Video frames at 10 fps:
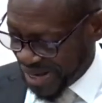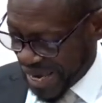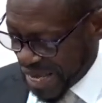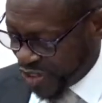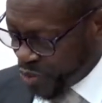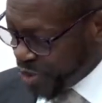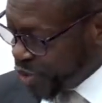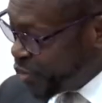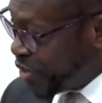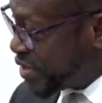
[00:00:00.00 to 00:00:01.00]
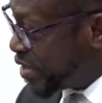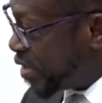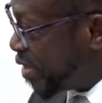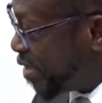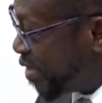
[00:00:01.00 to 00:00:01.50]
I had the
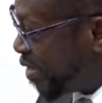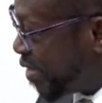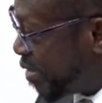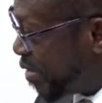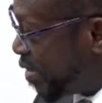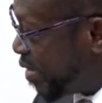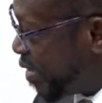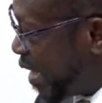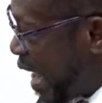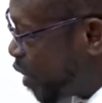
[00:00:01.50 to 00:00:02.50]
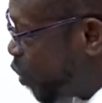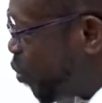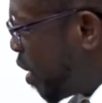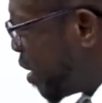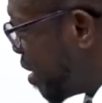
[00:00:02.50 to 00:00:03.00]
opportunity last
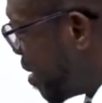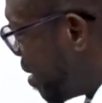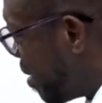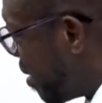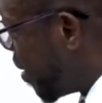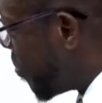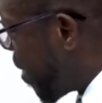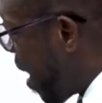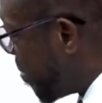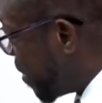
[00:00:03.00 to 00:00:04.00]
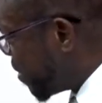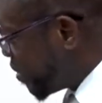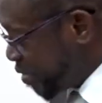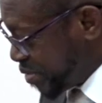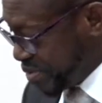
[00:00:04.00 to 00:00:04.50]
week in the
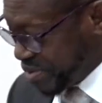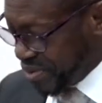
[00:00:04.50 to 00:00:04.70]
Bahamas.